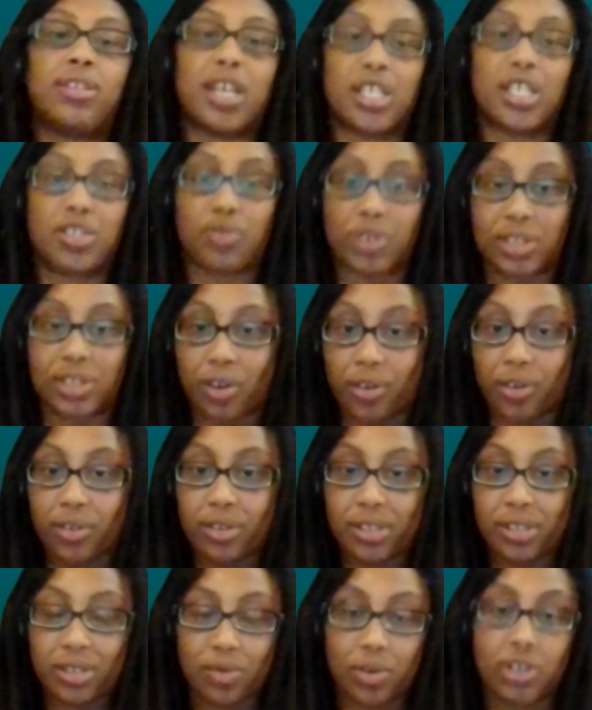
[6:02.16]
test
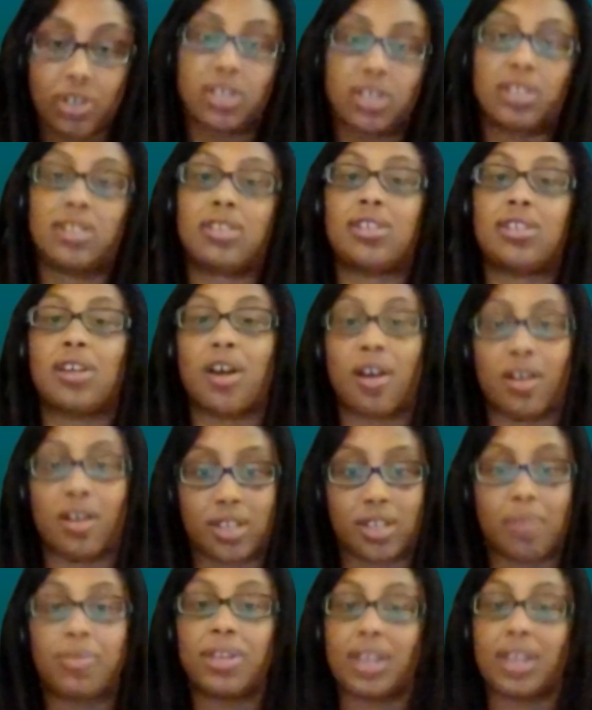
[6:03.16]
results, which is uh,
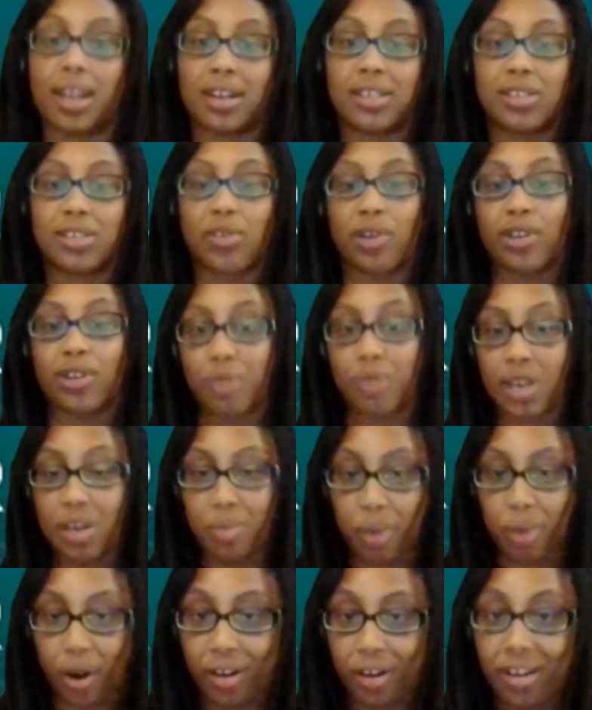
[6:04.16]
something that is going to be
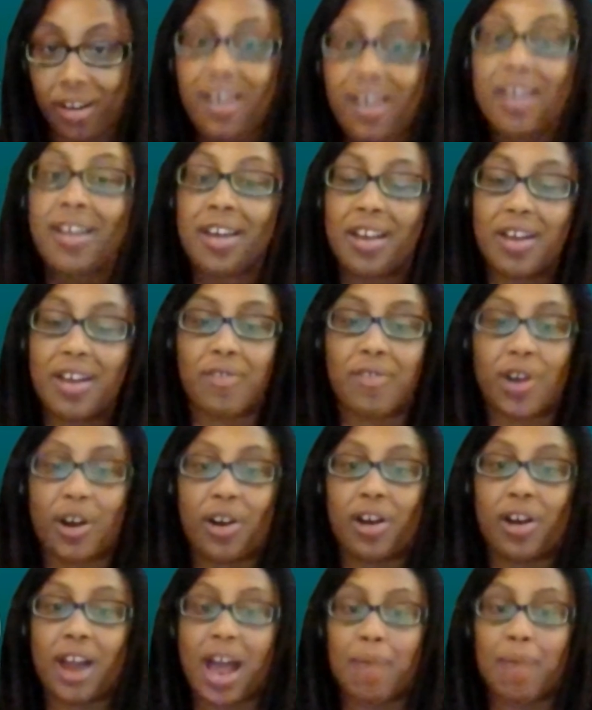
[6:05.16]
part of
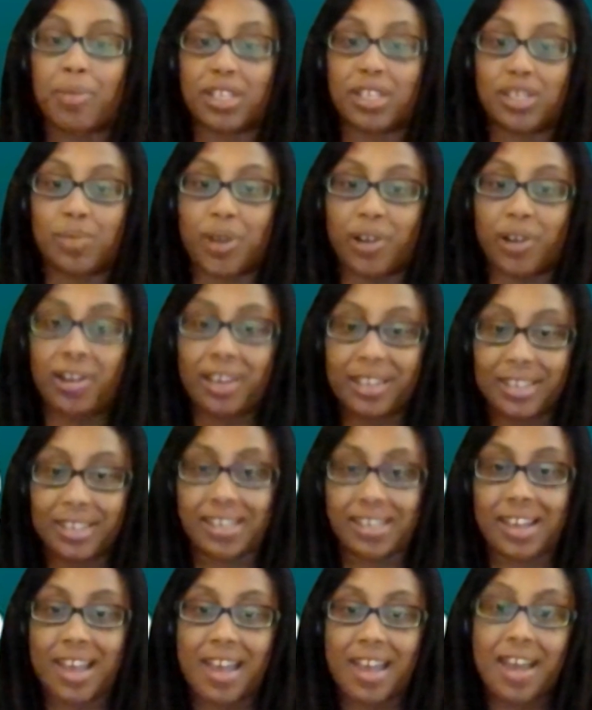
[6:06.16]
our app
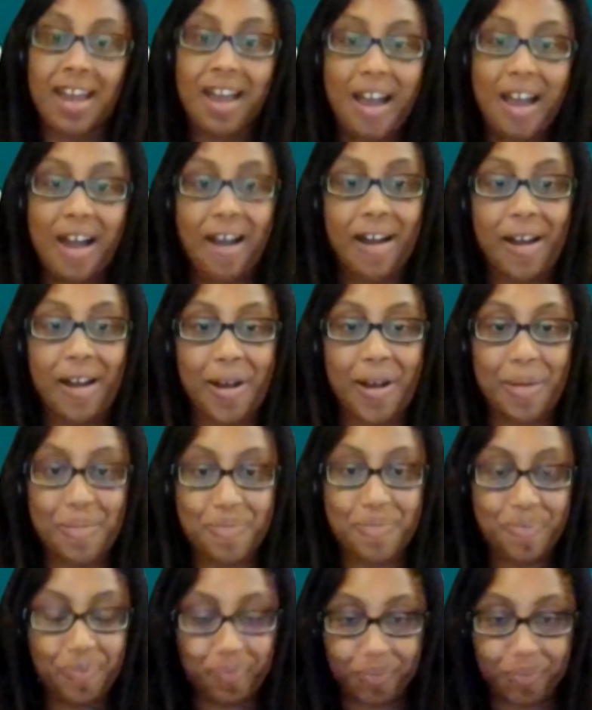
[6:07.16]
experience.
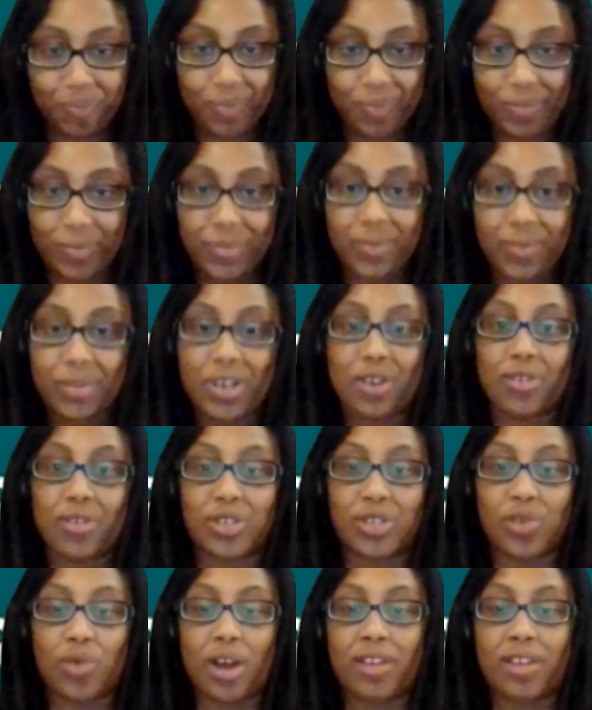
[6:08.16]
Um, you know,
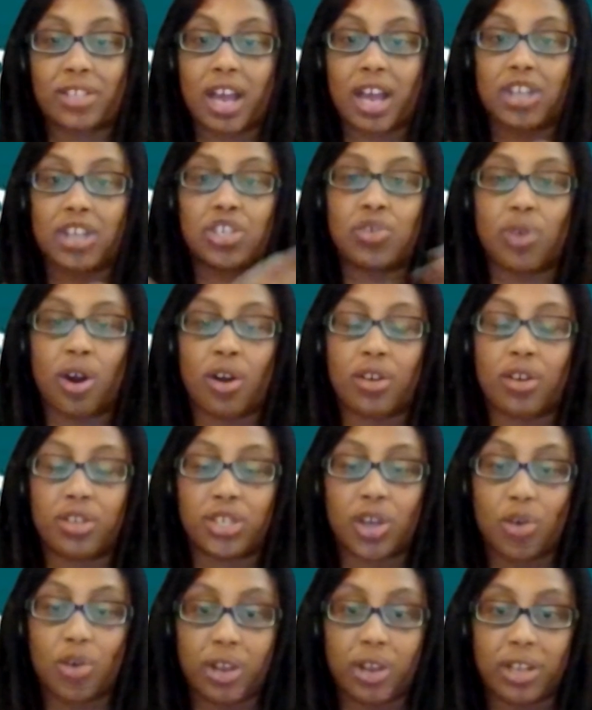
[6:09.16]
so as, as you earn
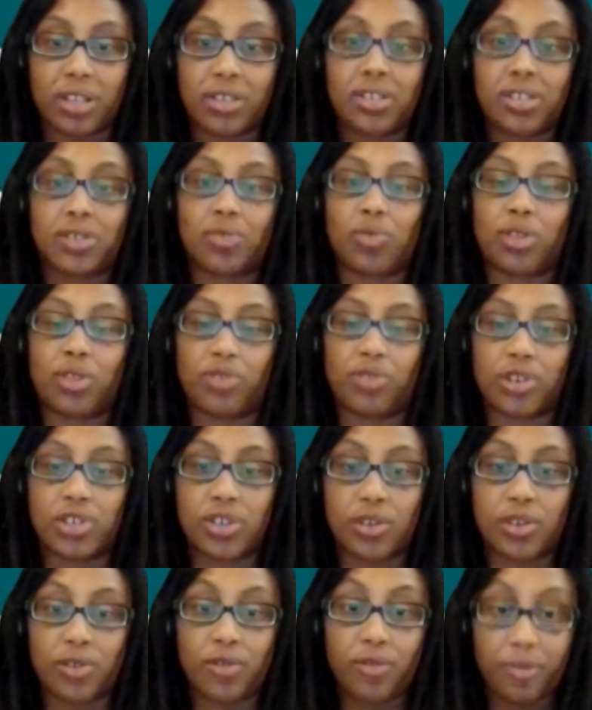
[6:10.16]
tokens with
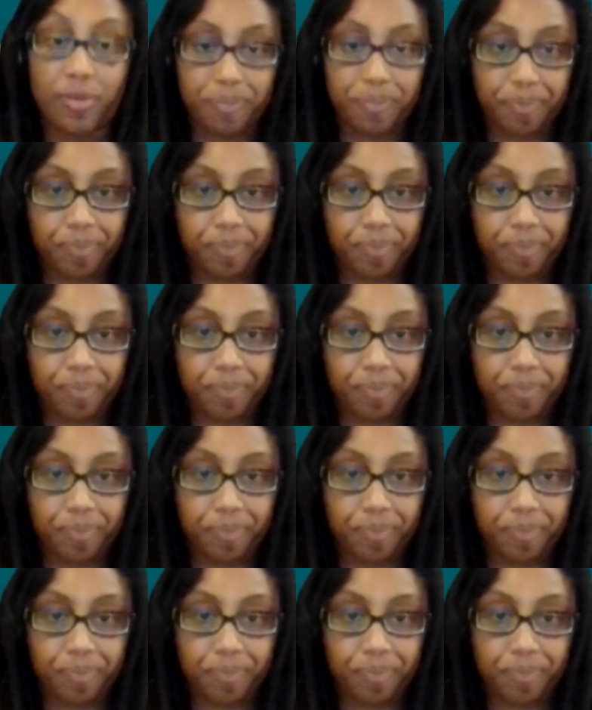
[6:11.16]
Rejuve,